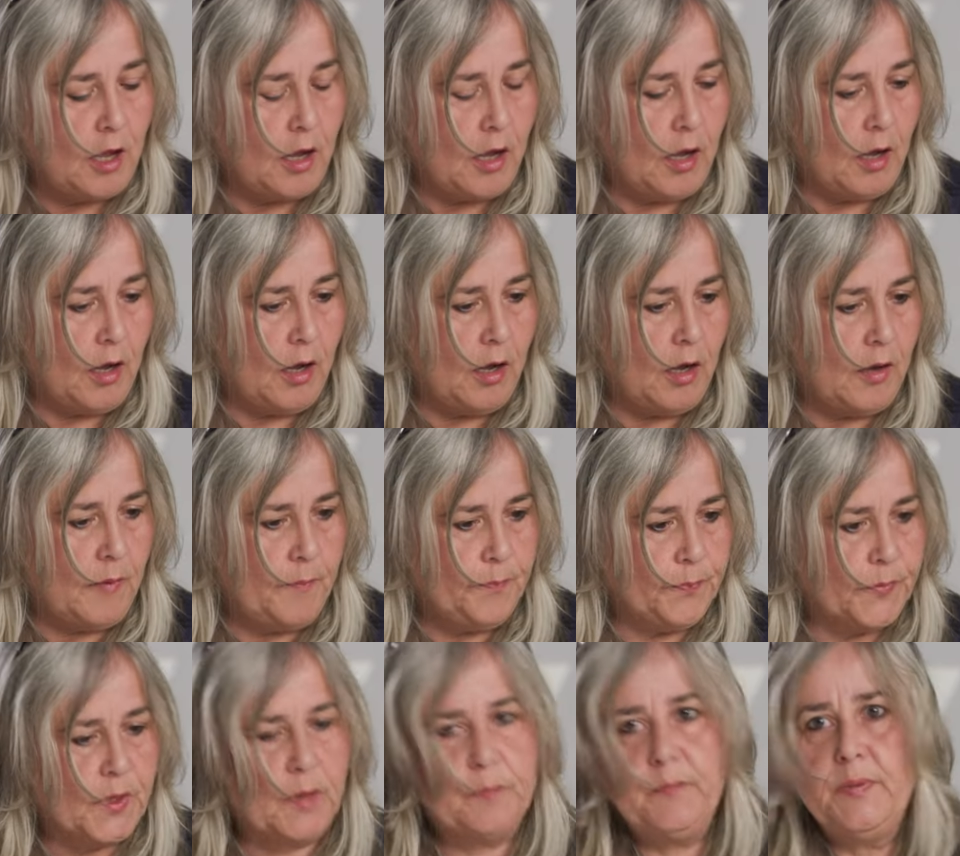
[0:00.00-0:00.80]

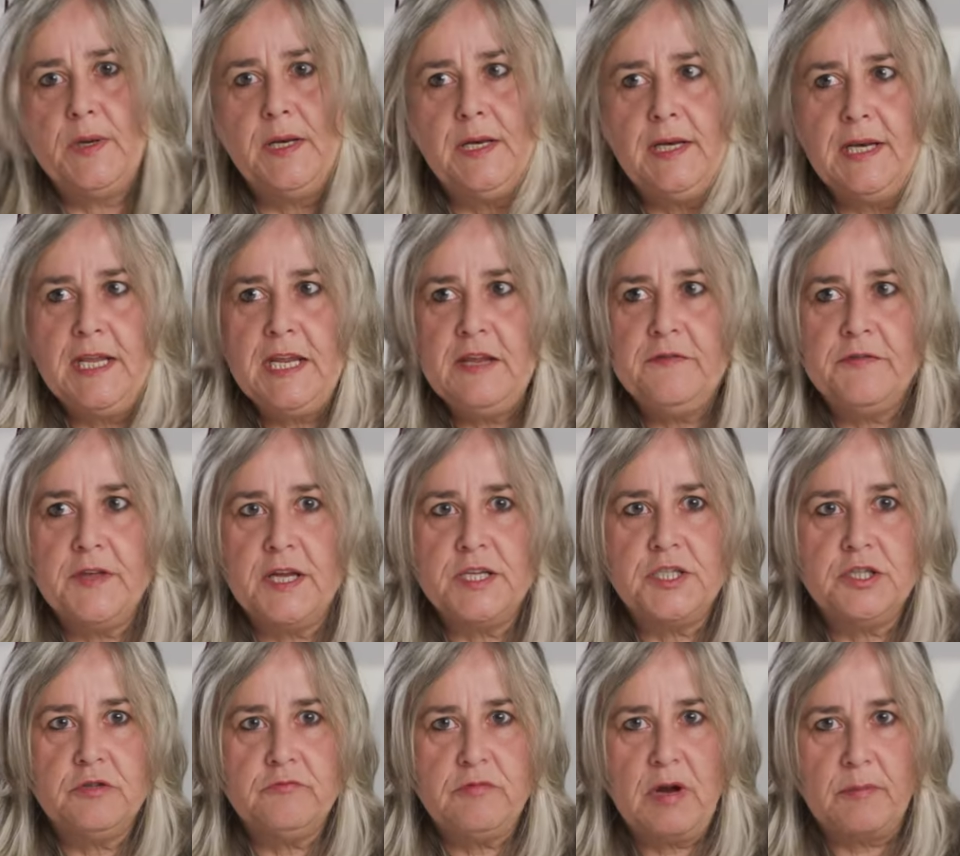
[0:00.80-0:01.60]
um, I believe
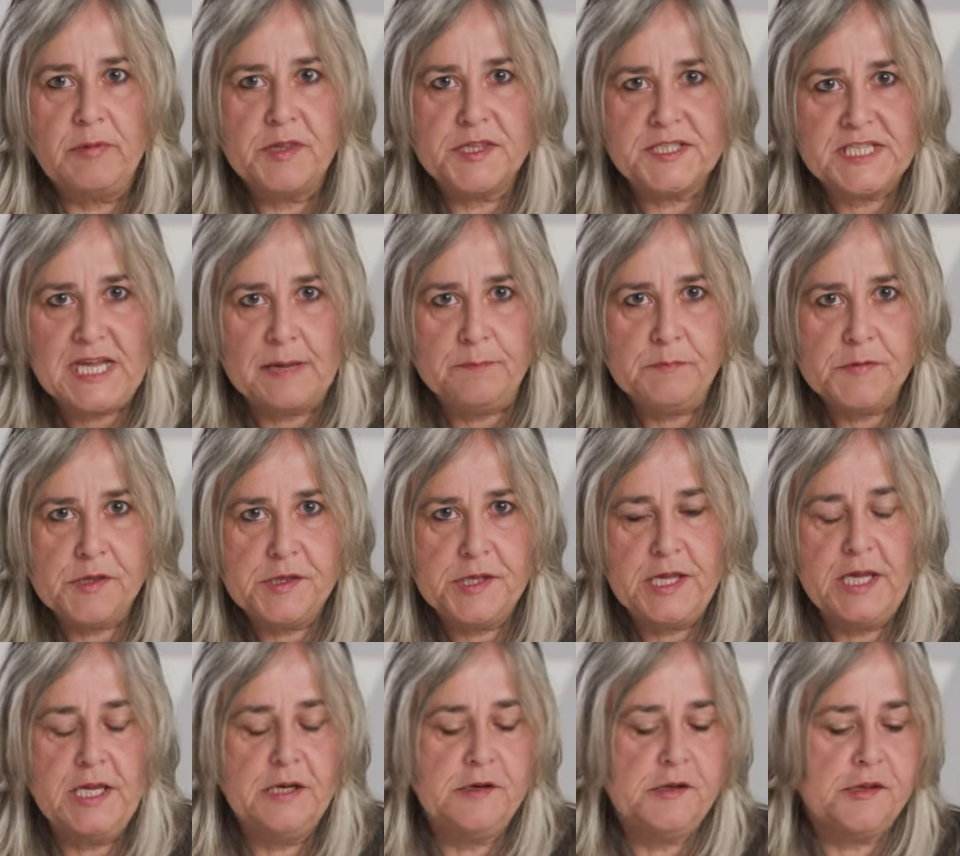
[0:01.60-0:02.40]
they do rubber stamp
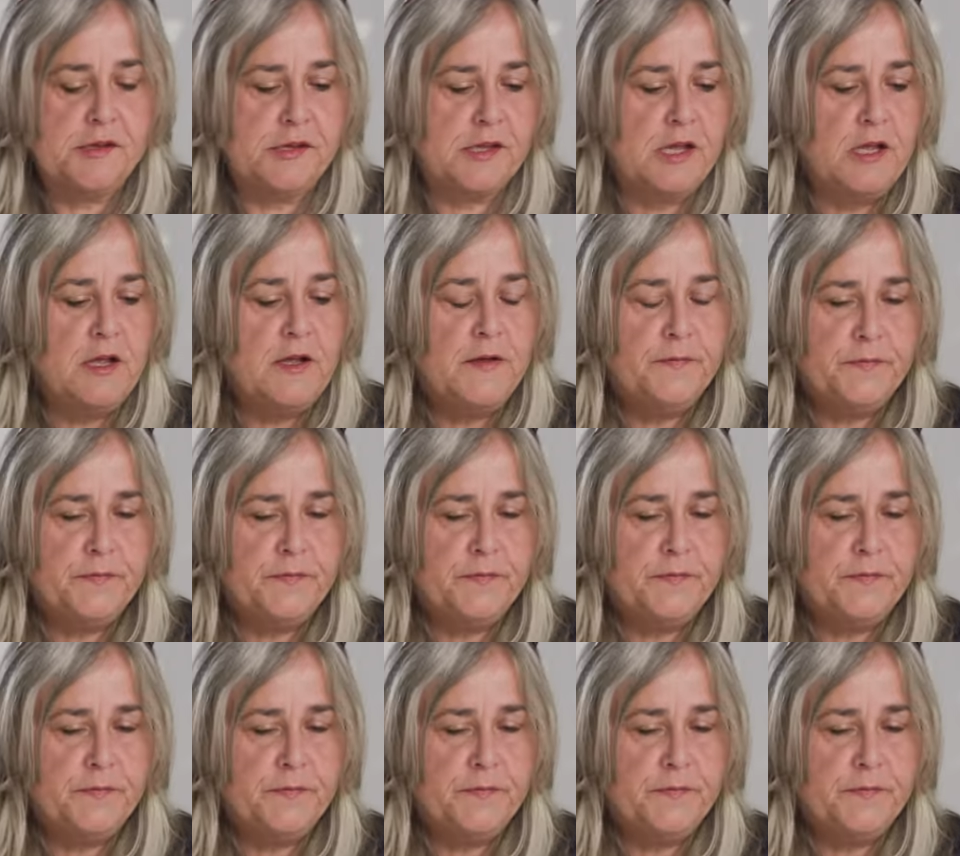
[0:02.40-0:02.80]
sets.